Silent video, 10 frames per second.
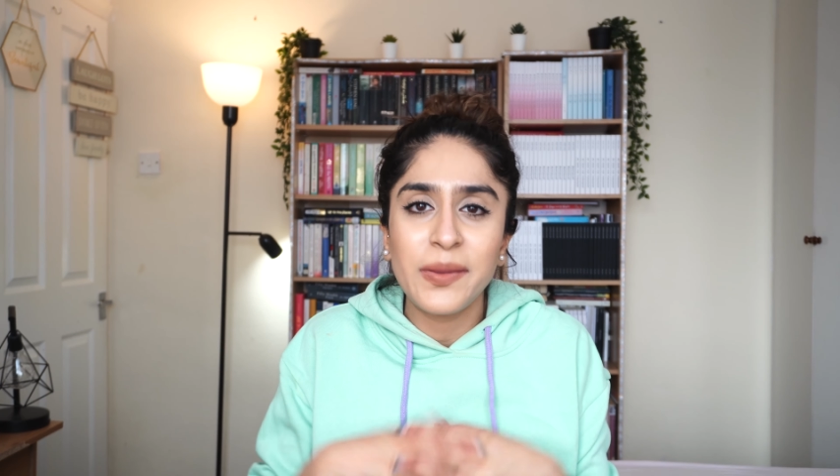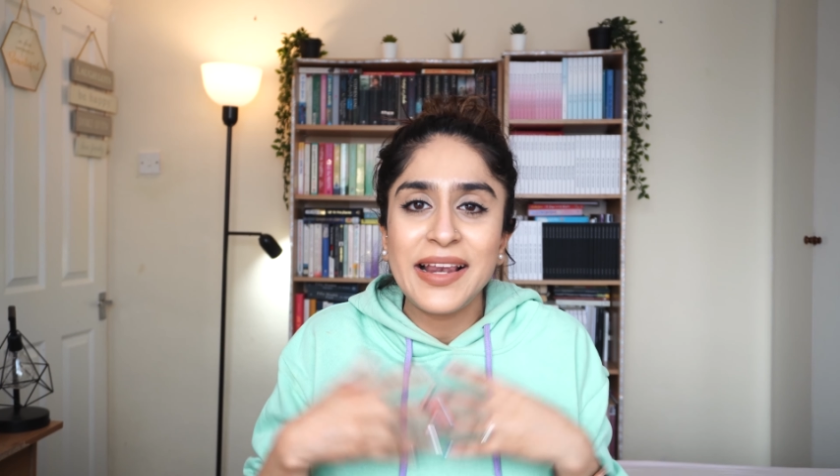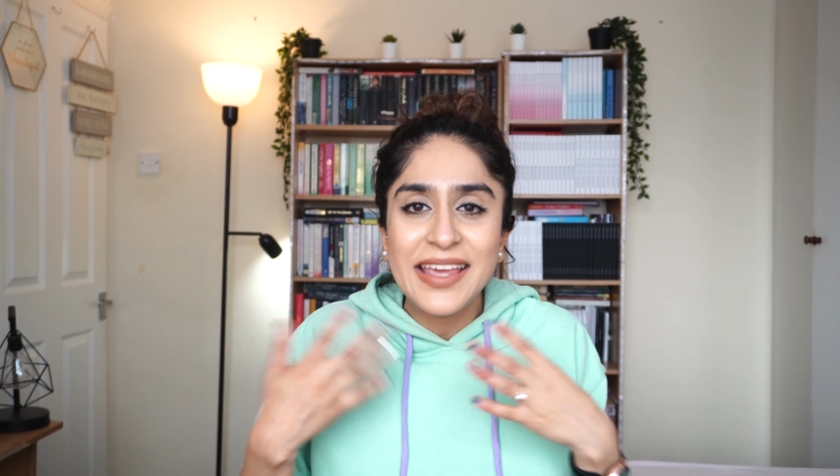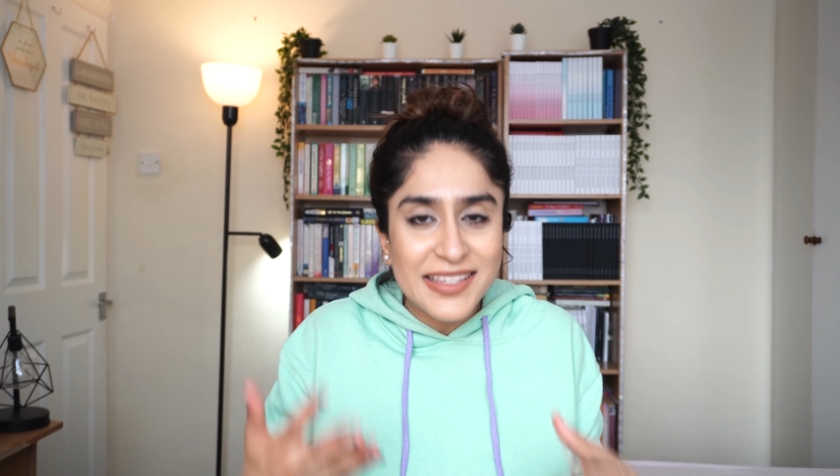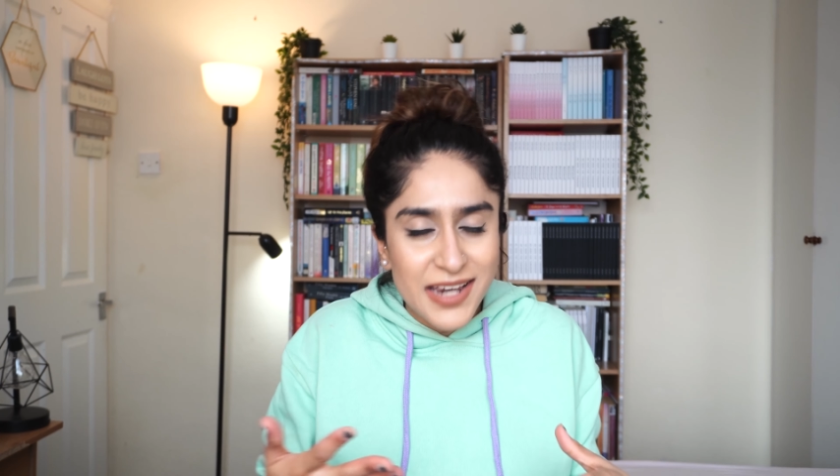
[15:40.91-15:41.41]

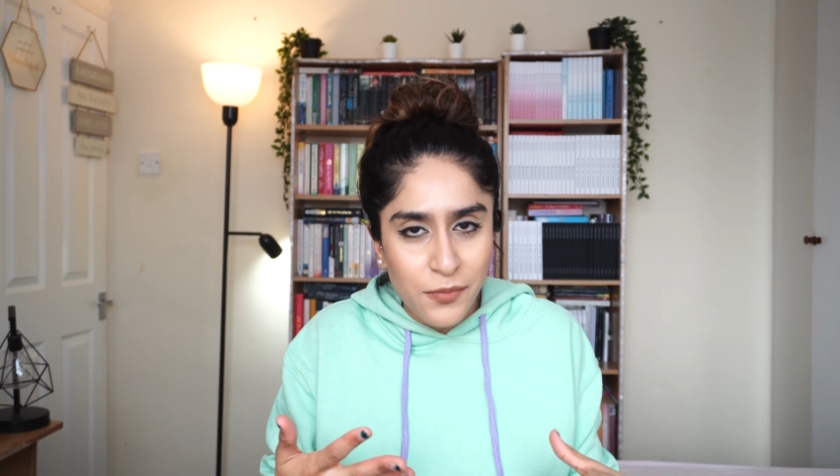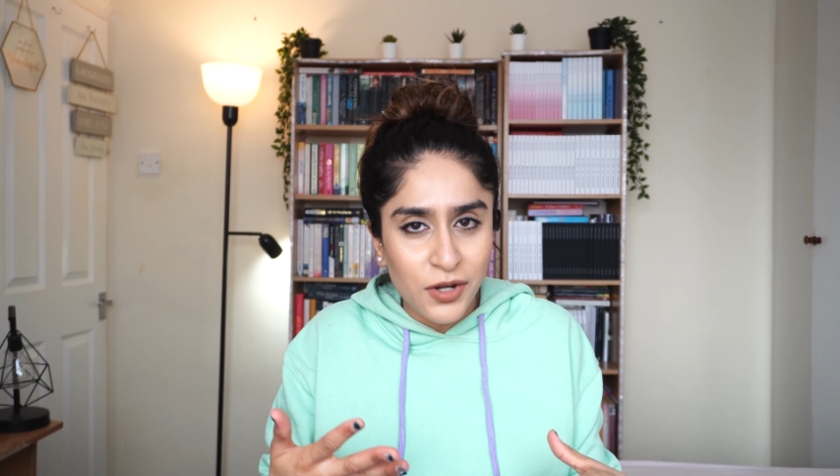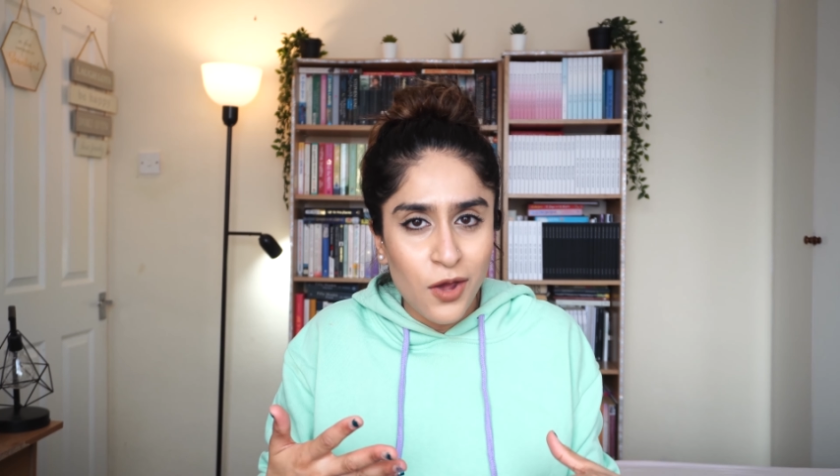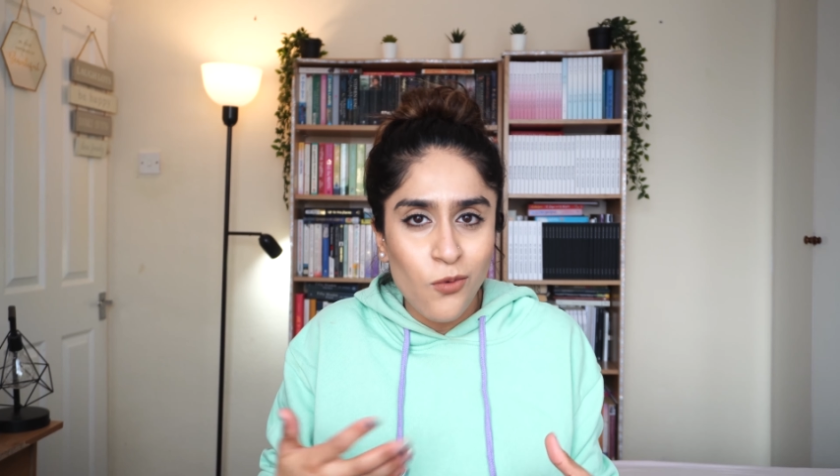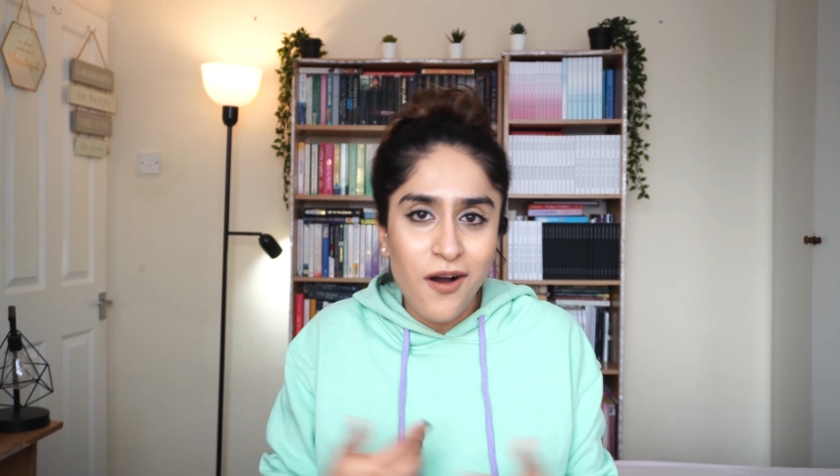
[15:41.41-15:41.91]
Please let me
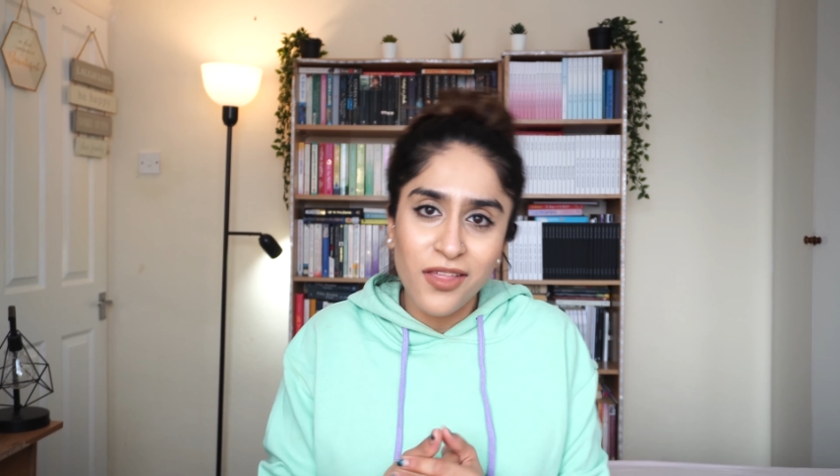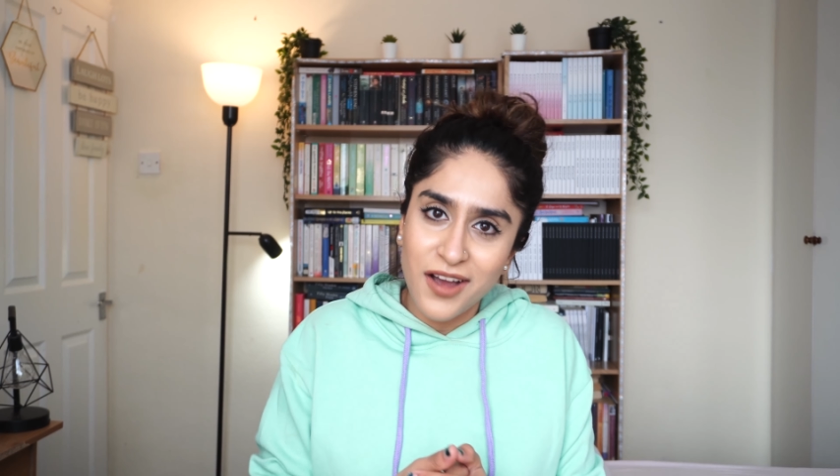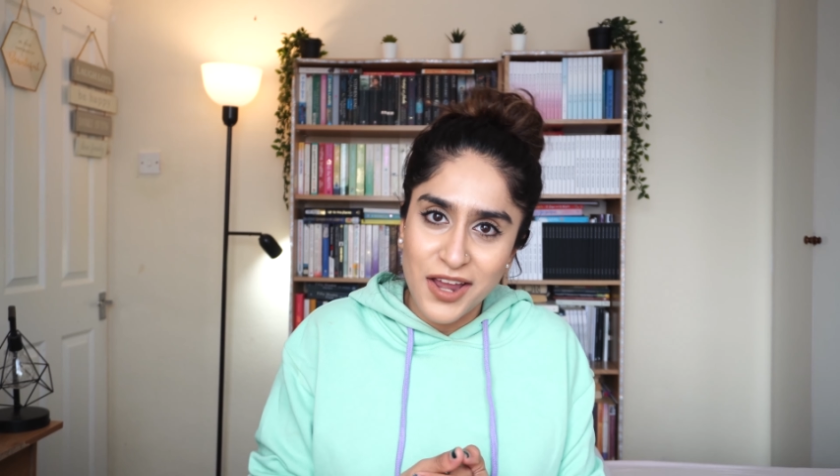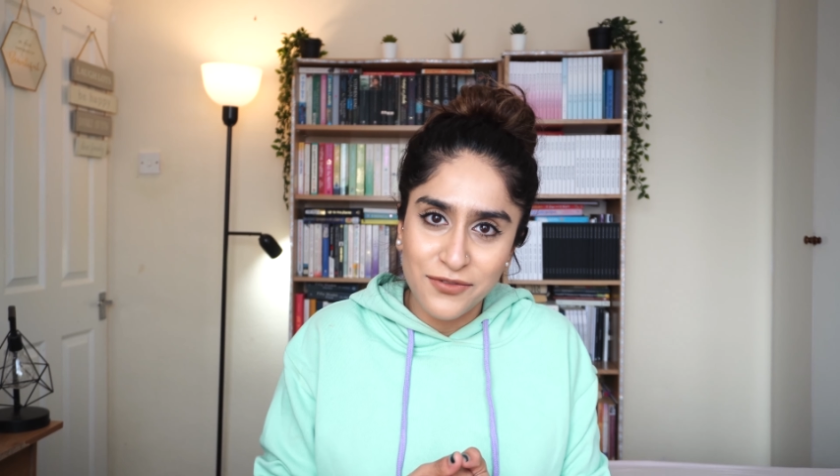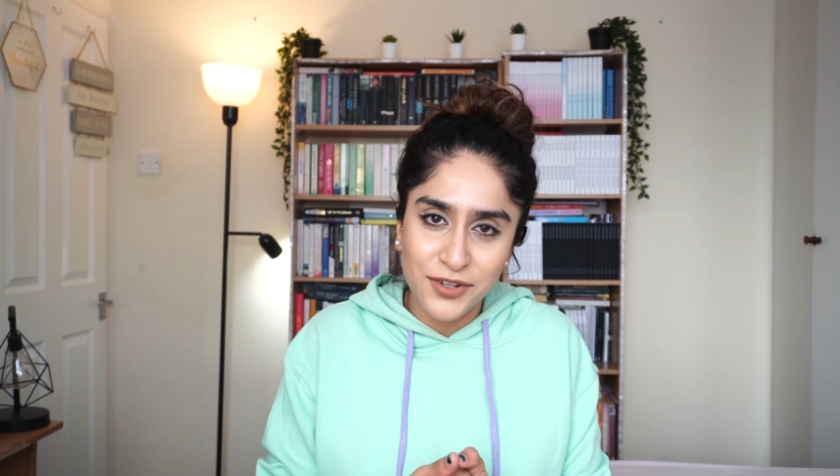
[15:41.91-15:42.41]
know what other kind of